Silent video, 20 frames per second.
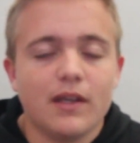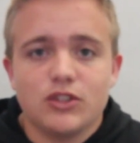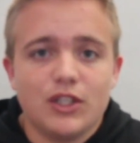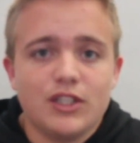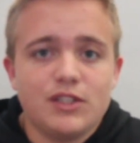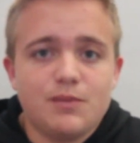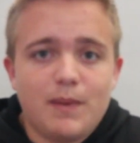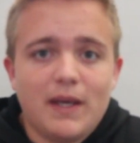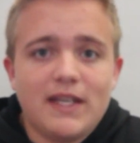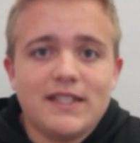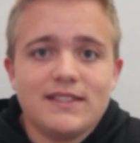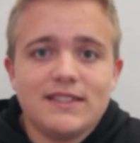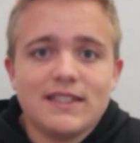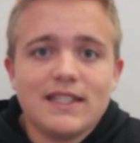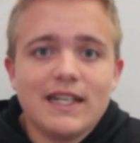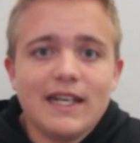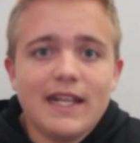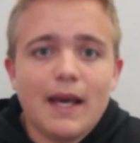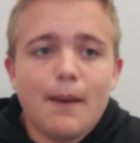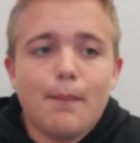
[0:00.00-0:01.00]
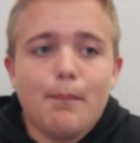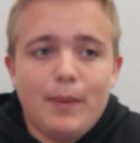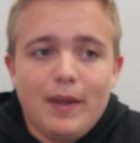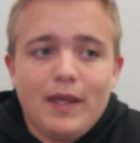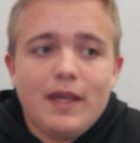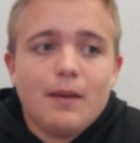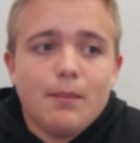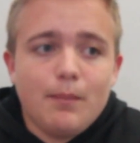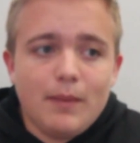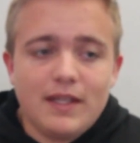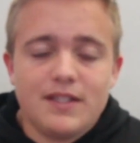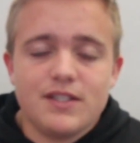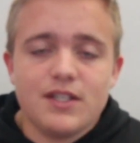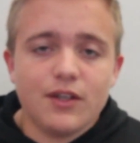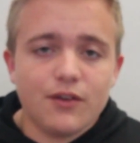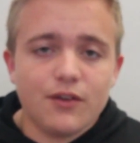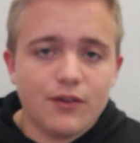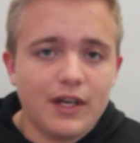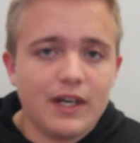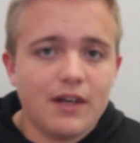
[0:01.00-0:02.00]
So it's basically a big meet
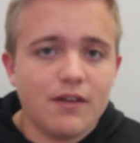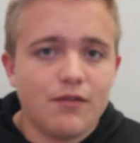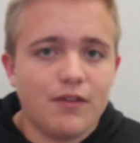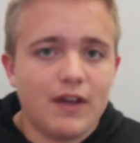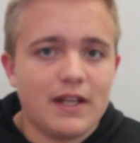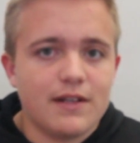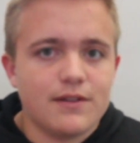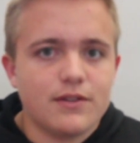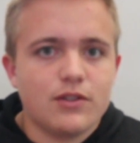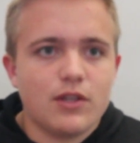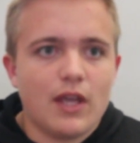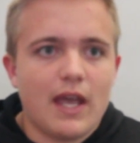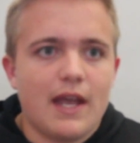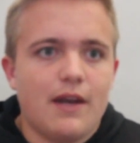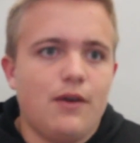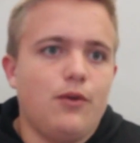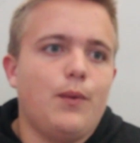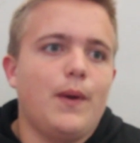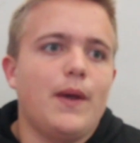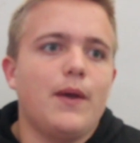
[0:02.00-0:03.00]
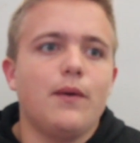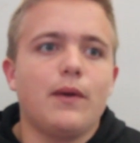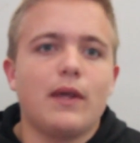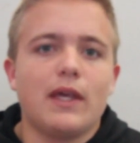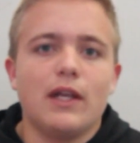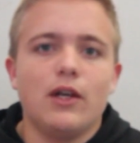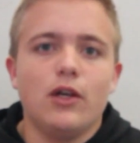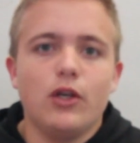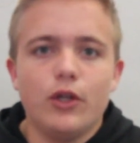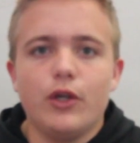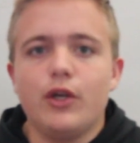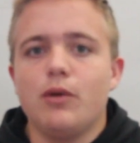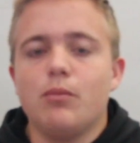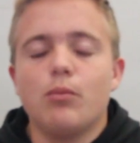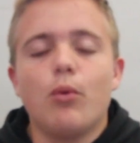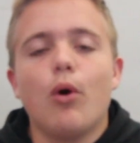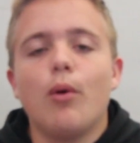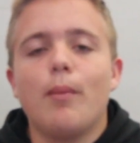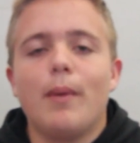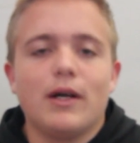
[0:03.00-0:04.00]
and greet event, and where you can learn
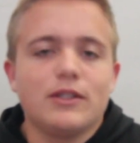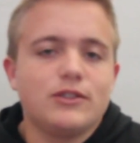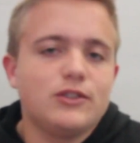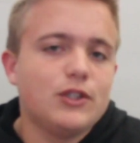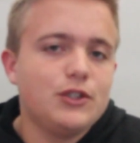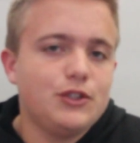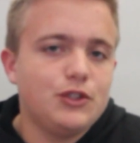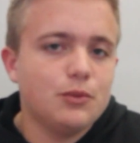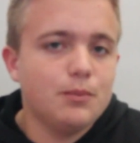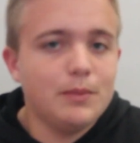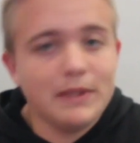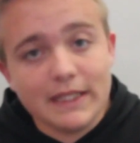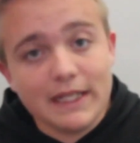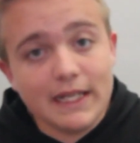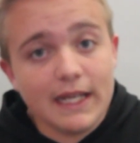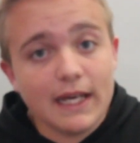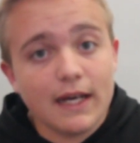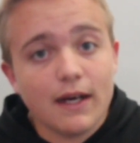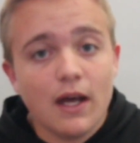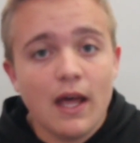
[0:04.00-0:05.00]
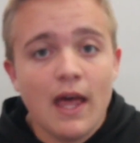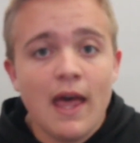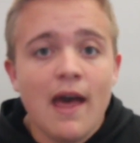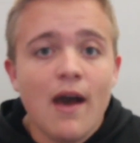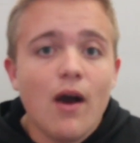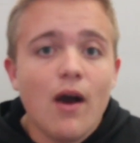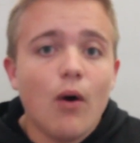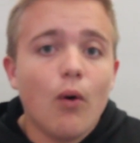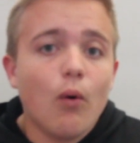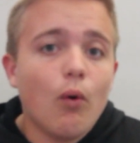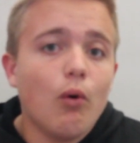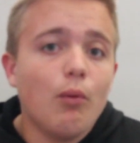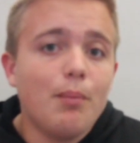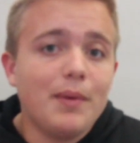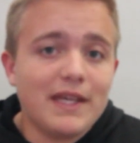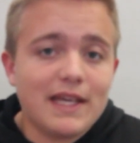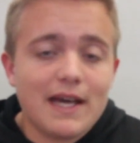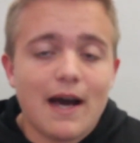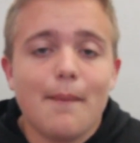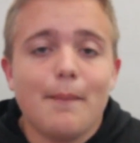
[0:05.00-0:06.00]
more about social media or
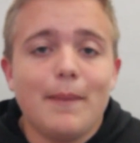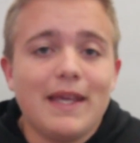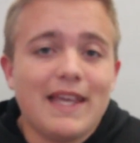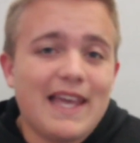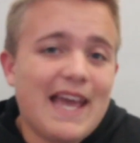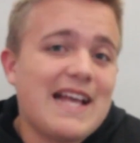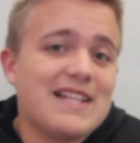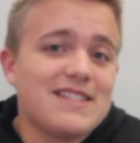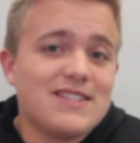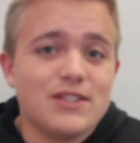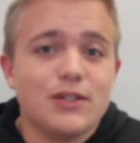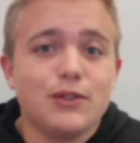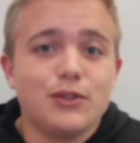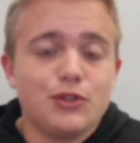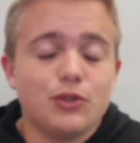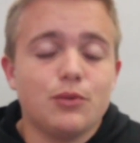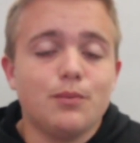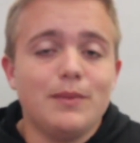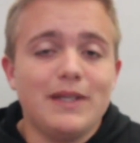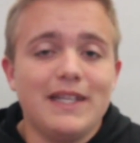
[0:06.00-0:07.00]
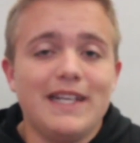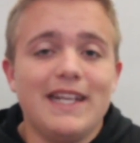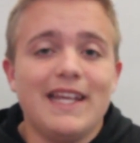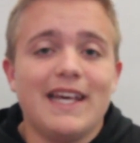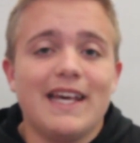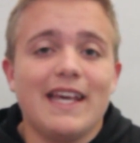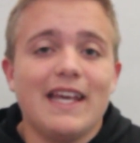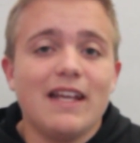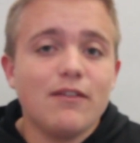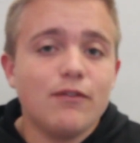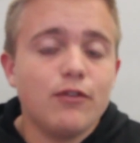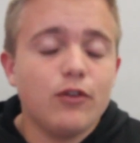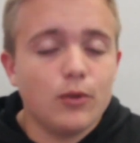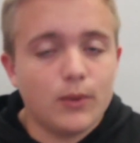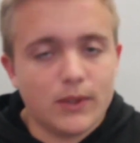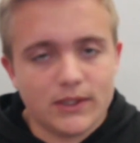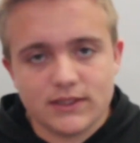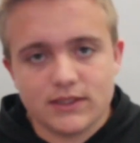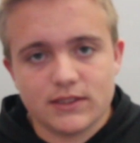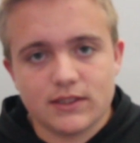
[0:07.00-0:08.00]
becoming a social media
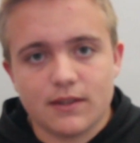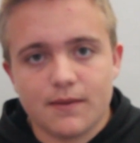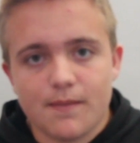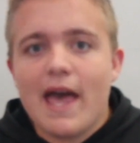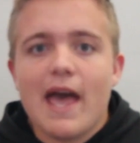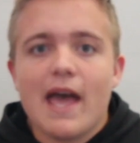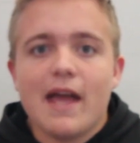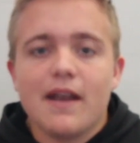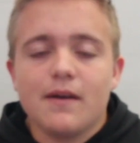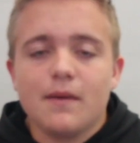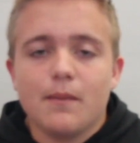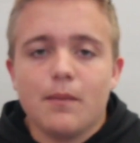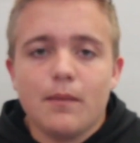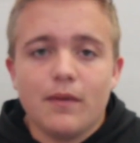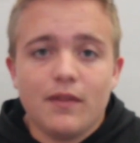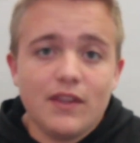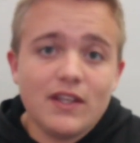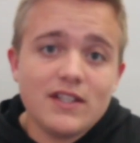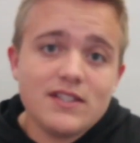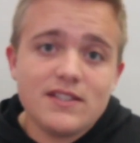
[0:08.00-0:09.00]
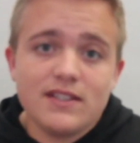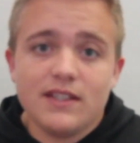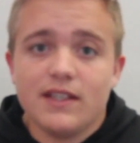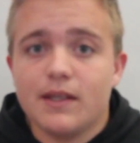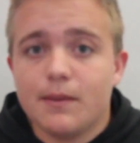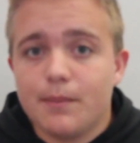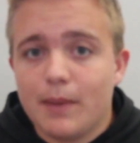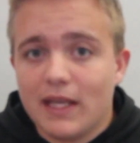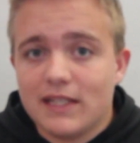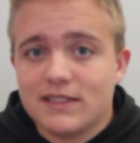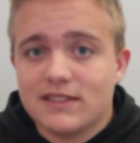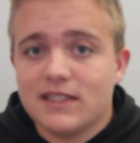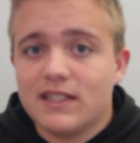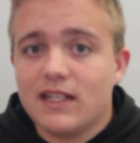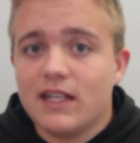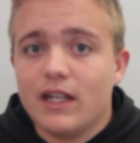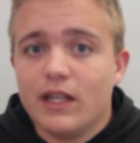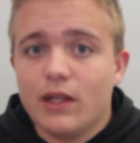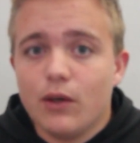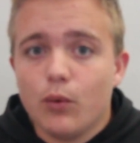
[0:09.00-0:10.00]
influencer. And this year
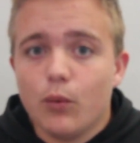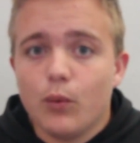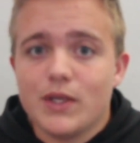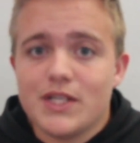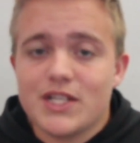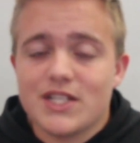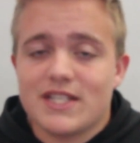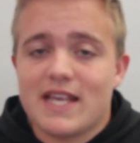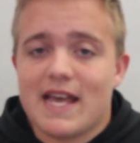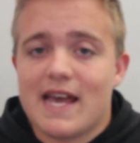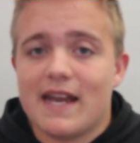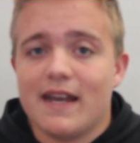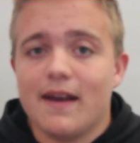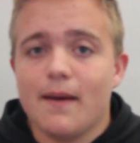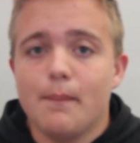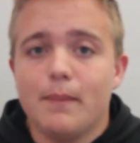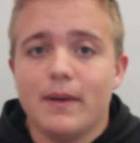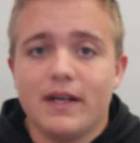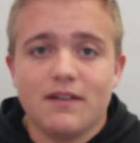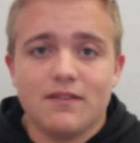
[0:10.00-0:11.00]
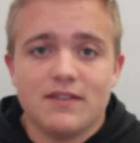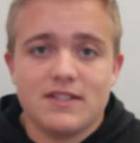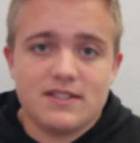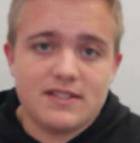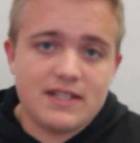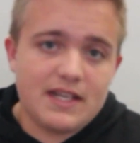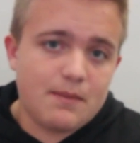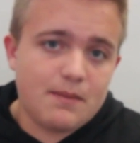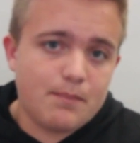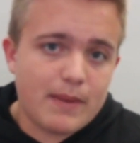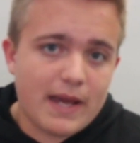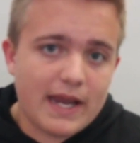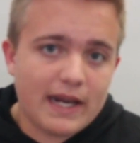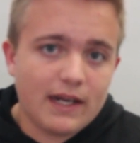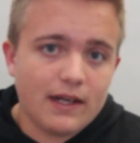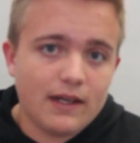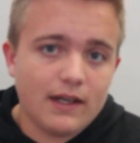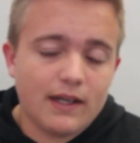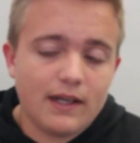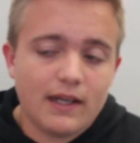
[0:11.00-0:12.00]
basically we just had a bit of a
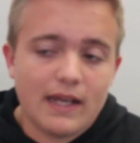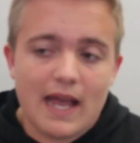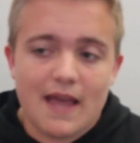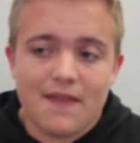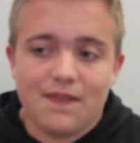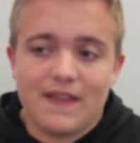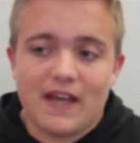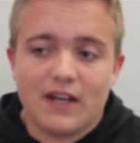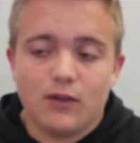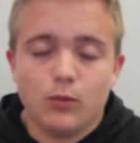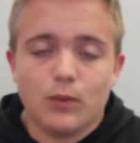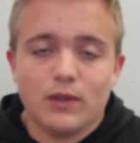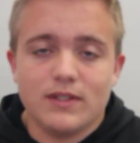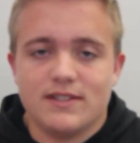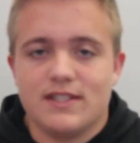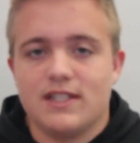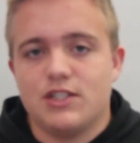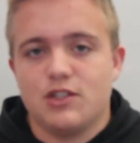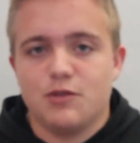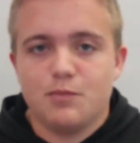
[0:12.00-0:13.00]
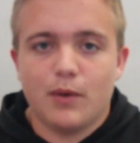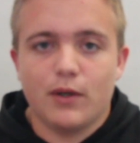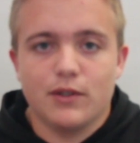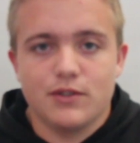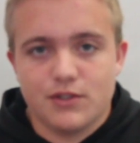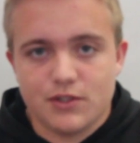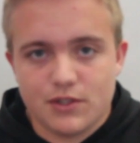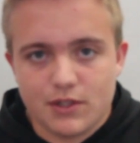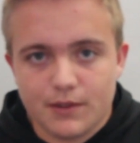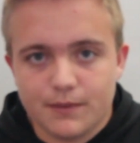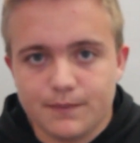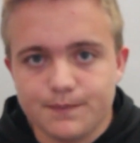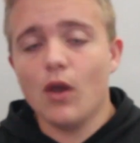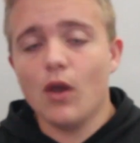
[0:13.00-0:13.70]
setback, and that was a sponsor.